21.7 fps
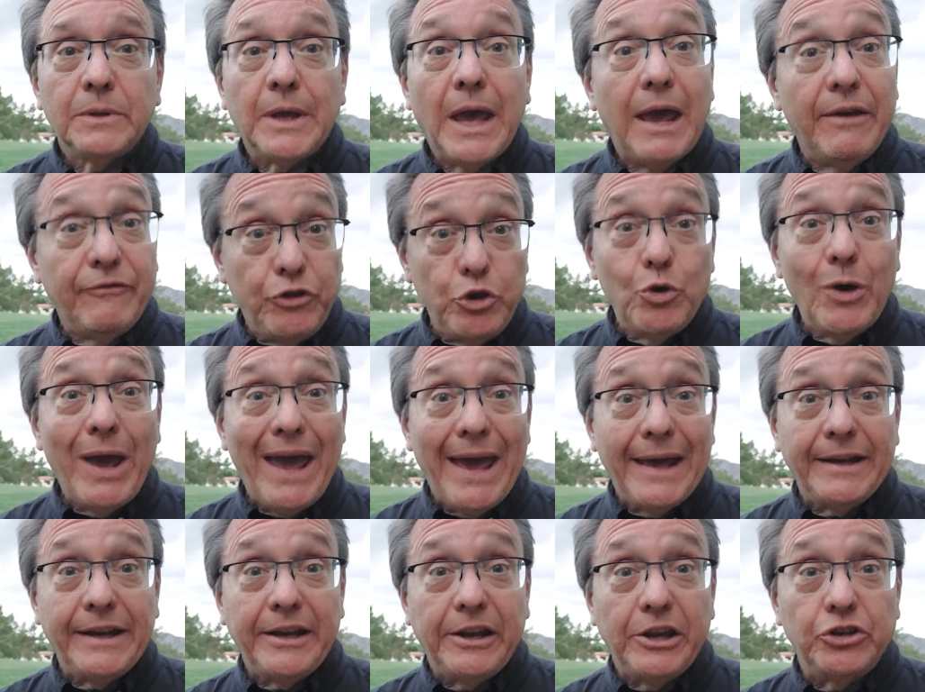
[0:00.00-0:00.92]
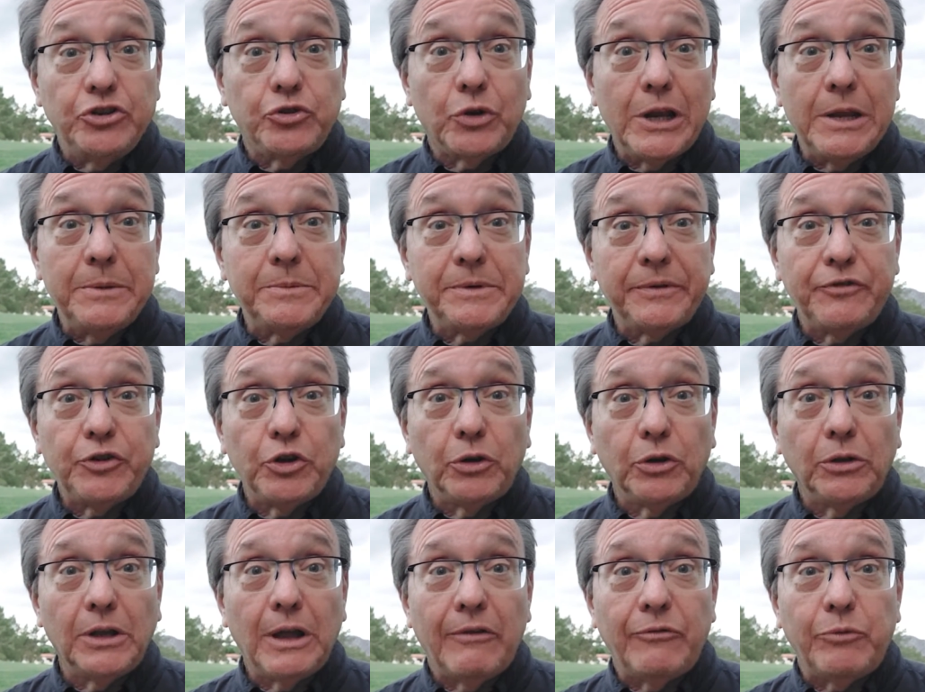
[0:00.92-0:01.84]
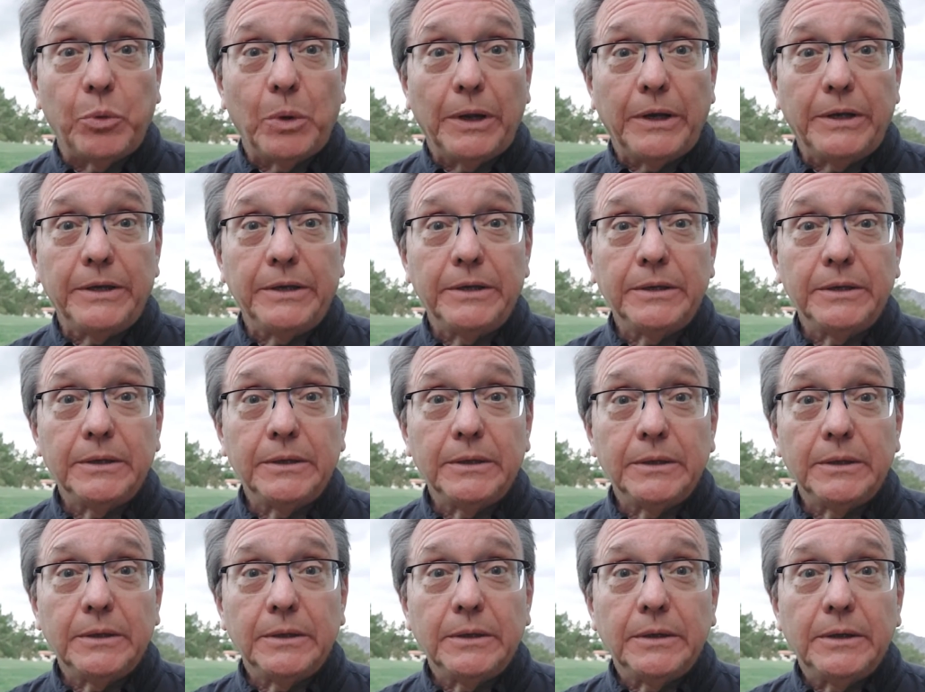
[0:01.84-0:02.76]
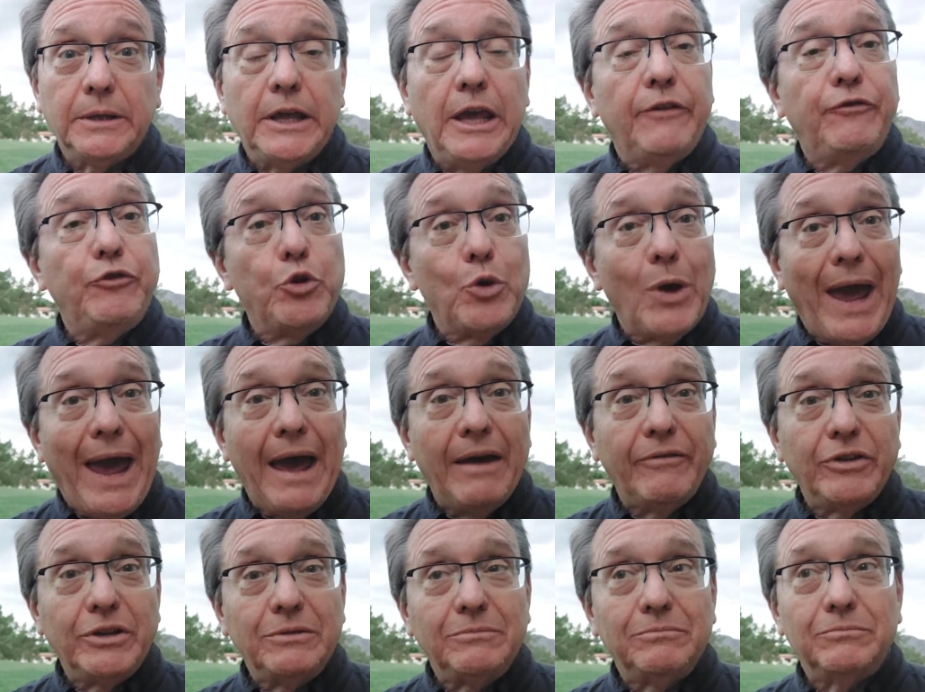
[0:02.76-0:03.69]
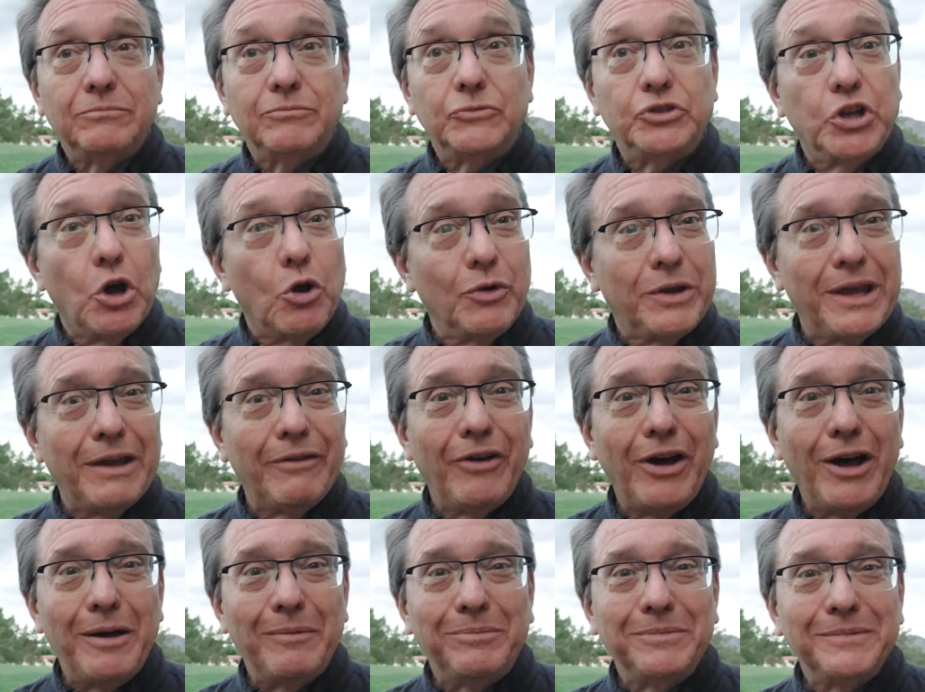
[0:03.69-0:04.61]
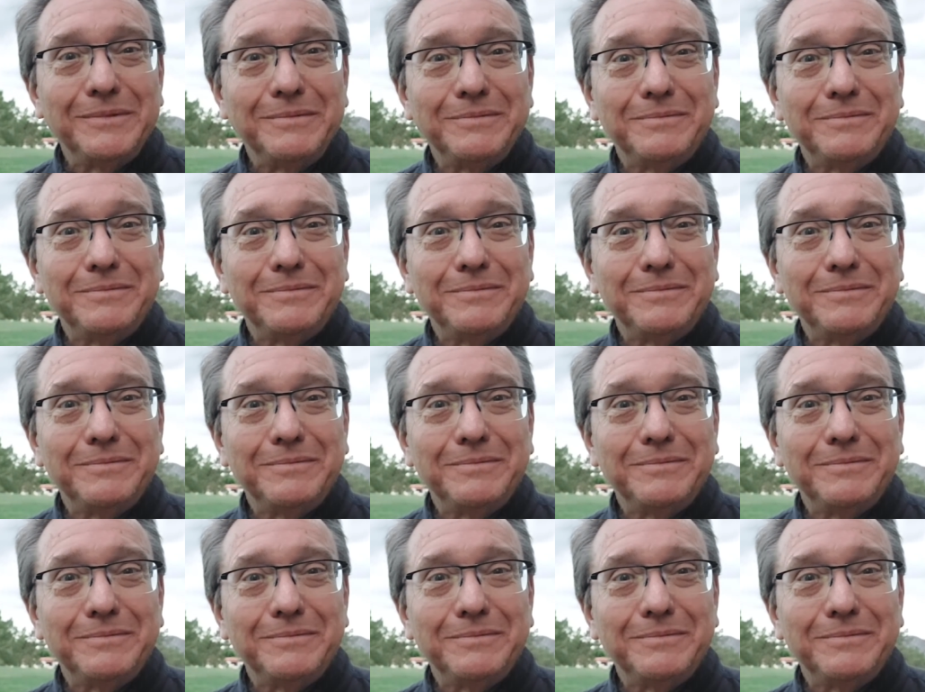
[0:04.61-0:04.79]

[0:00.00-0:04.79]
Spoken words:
Have you had any dreams of your loved one? If you haven't, don't give up.